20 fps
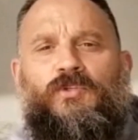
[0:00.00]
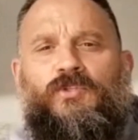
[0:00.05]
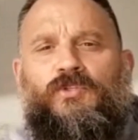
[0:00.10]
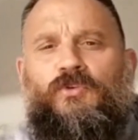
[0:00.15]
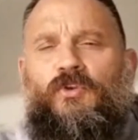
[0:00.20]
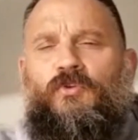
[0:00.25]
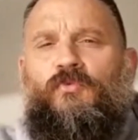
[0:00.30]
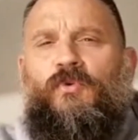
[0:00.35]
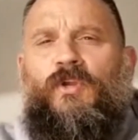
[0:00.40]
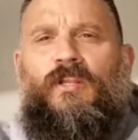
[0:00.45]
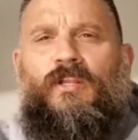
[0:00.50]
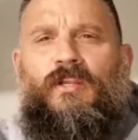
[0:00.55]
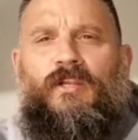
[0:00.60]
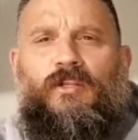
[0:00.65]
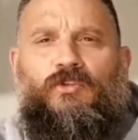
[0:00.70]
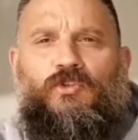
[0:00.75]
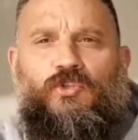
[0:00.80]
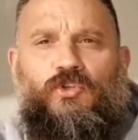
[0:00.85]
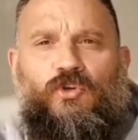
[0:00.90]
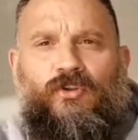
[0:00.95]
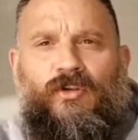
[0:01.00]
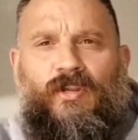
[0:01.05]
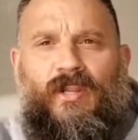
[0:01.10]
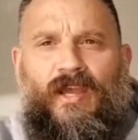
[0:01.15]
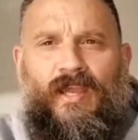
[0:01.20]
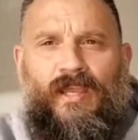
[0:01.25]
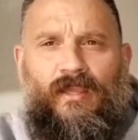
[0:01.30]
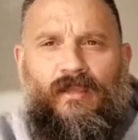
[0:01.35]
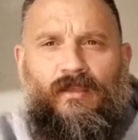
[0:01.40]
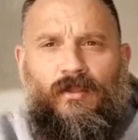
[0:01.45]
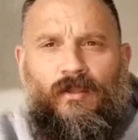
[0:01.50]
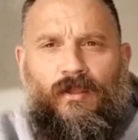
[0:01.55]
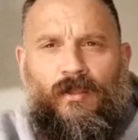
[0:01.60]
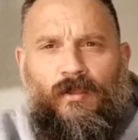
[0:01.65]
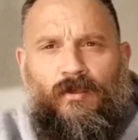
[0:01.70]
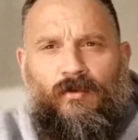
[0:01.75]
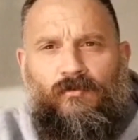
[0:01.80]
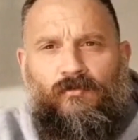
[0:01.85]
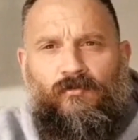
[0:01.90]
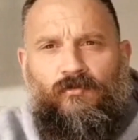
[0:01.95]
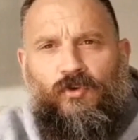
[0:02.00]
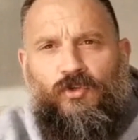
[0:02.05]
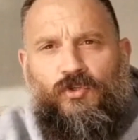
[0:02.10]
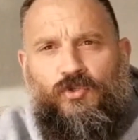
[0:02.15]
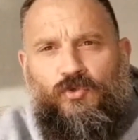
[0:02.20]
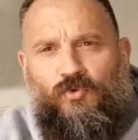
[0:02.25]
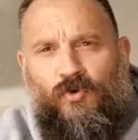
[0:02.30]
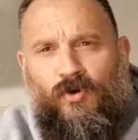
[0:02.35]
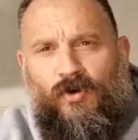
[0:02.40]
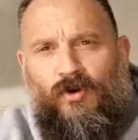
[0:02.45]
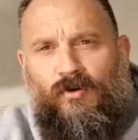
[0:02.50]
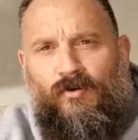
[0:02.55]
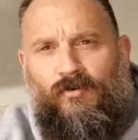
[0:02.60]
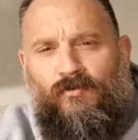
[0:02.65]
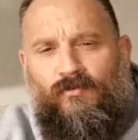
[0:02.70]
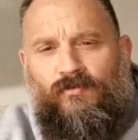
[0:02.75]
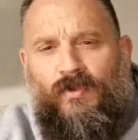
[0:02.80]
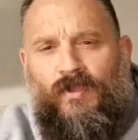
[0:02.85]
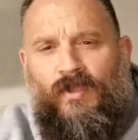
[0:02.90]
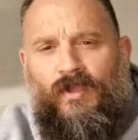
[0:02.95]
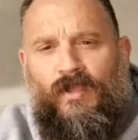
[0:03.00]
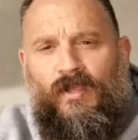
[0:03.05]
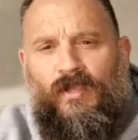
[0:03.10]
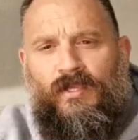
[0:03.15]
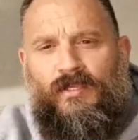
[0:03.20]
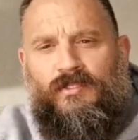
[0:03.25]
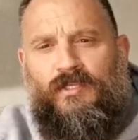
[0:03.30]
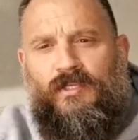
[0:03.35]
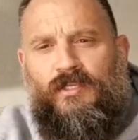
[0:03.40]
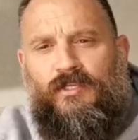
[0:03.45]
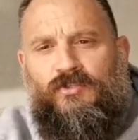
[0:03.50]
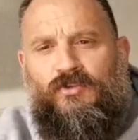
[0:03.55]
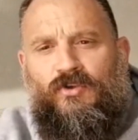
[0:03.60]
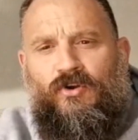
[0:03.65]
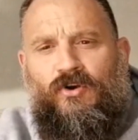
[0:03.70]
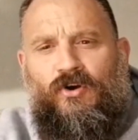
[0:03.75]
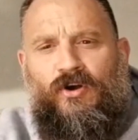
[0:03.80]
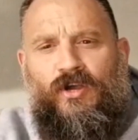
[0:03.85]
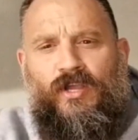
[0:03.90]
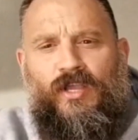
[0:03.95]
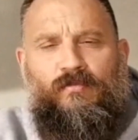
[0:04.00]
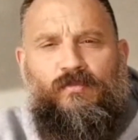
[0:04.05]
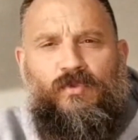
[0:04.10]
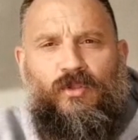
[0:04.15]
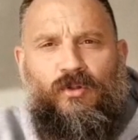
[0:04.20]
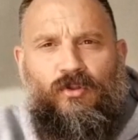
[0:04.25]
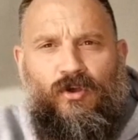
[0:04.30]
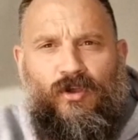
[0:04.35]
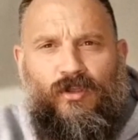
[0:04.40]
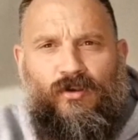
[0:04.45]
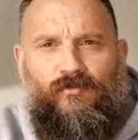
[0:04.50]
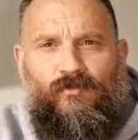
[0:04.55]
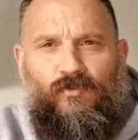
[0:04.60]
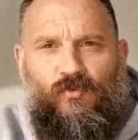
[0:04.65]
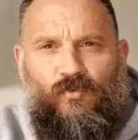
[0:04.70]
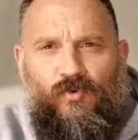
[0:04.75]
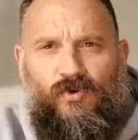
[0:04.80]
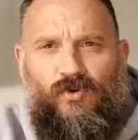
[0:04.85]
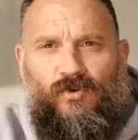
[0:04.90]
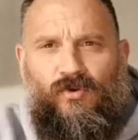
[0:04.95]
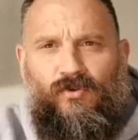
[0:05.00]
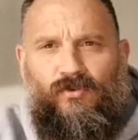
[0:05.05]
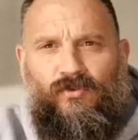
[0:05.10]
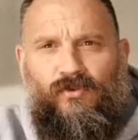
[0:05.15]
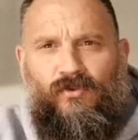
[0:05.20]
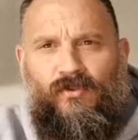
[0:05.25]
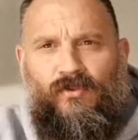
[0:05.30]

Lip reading: You read it in John 8 verse 12. He says, I am the light of the world.